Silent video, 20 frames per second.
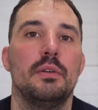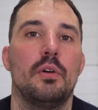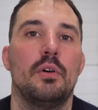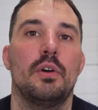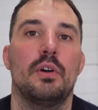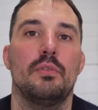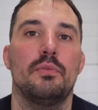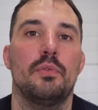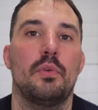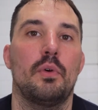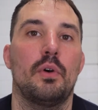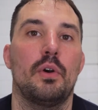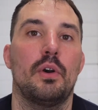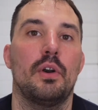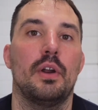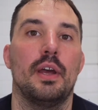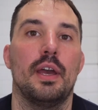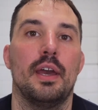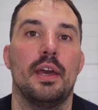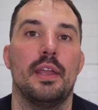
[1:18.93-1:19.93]
or
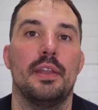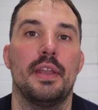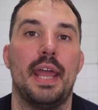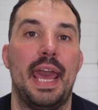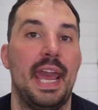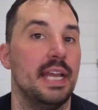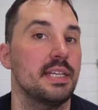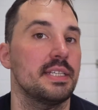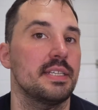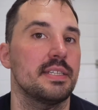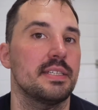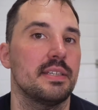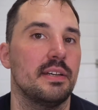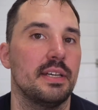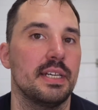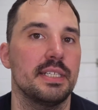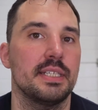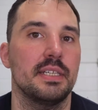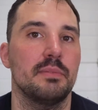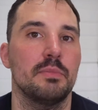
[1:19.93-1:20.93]
for an
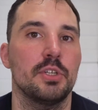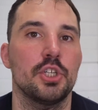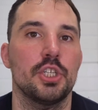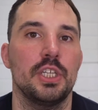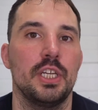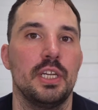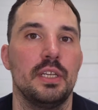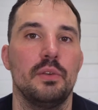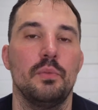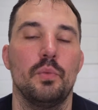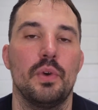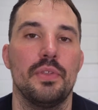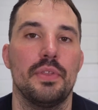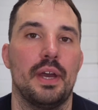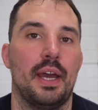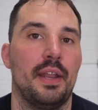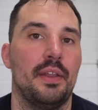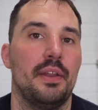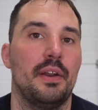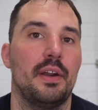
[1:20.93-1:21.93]
exercising machine with
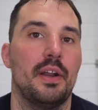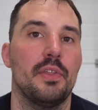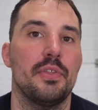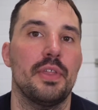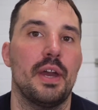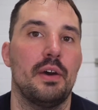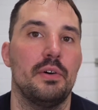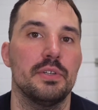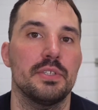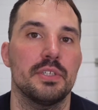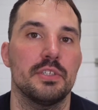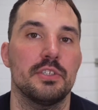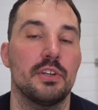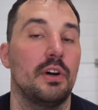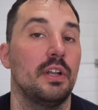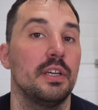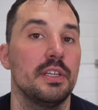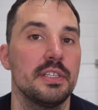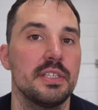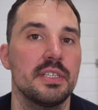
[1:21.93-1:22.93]
under
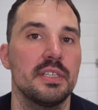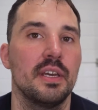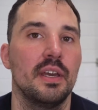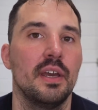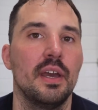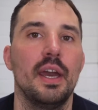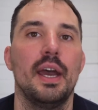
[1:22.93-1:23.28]
$1,000.